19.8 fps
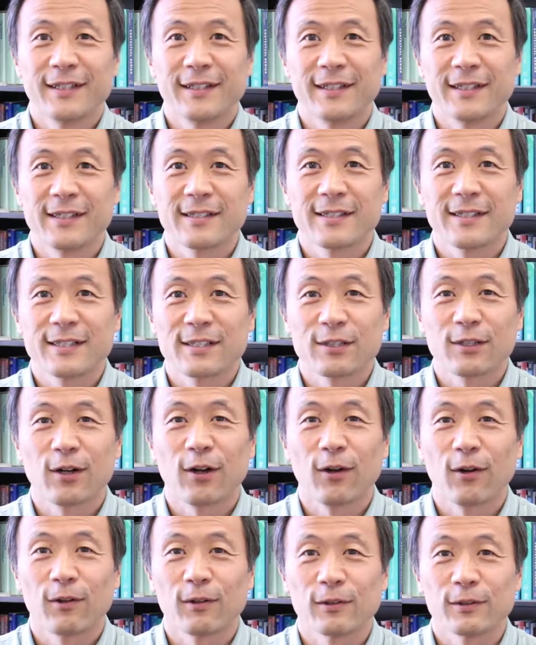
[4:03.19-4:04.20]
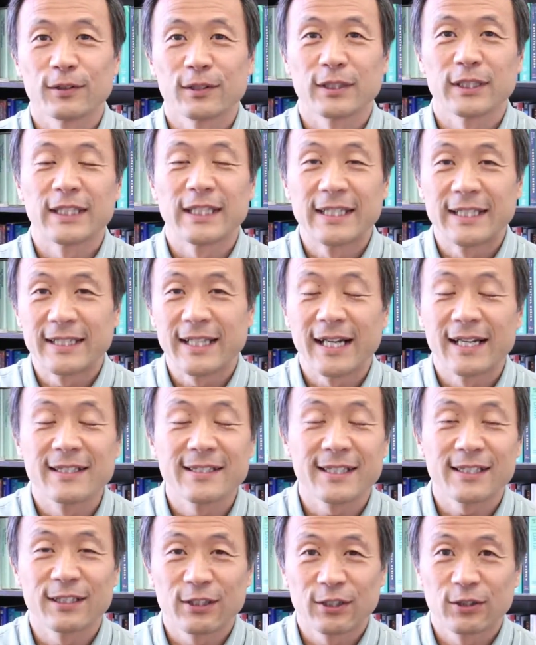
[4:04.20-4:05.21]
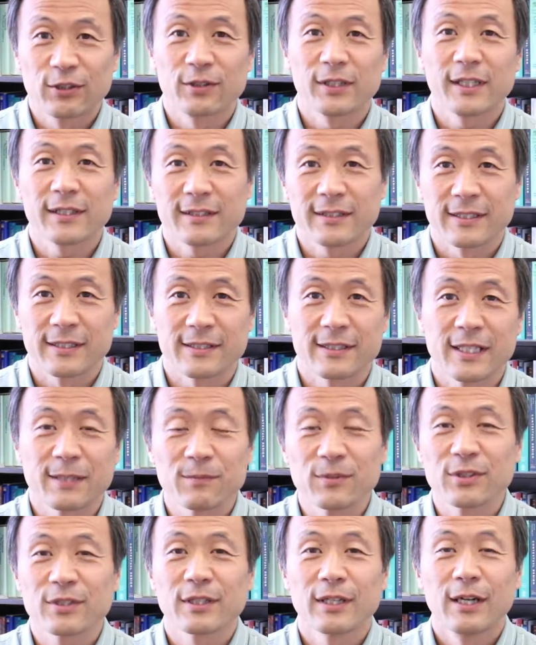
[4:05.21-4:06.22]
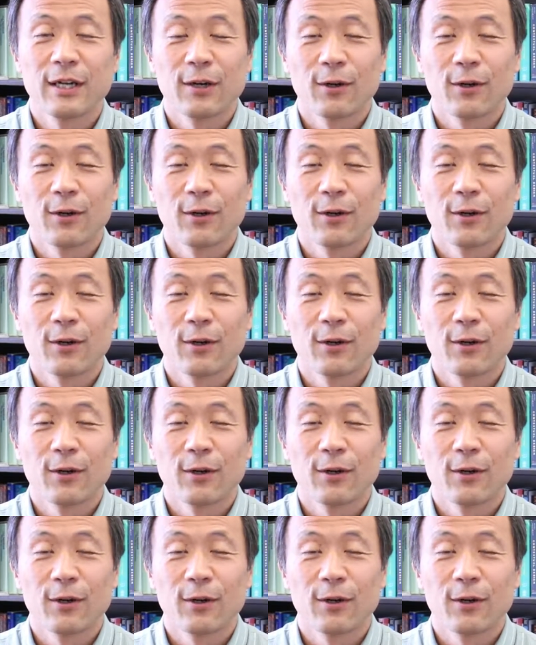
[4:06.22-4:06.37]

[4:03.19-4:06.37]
This is called intelligent tutoring systems,